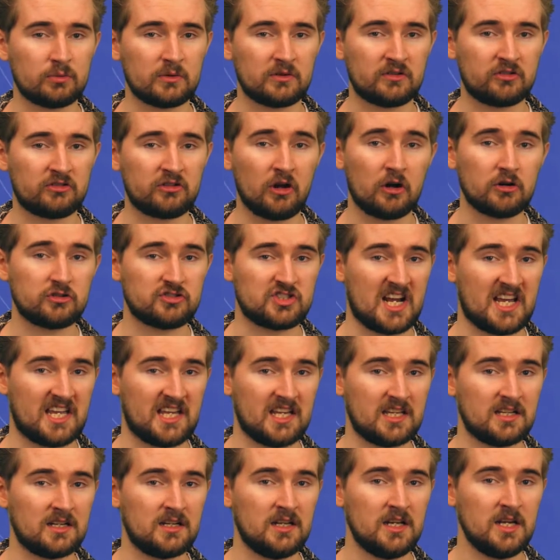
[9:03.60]
with stock
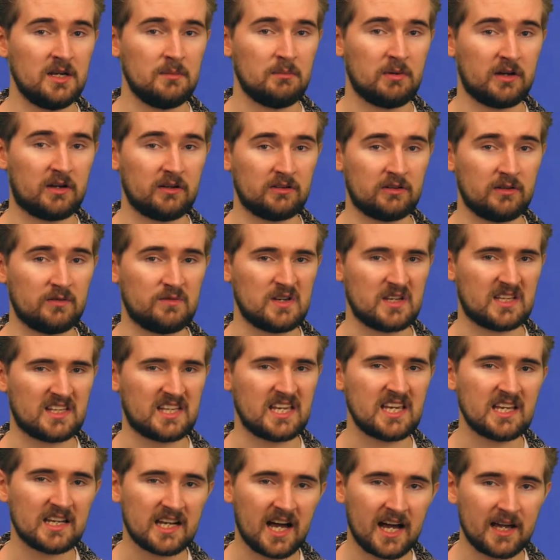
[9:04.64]
checking because of your
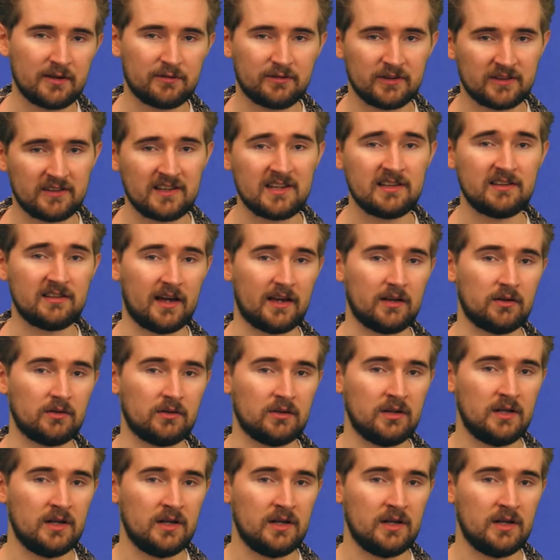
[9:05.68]
keen eye for detail,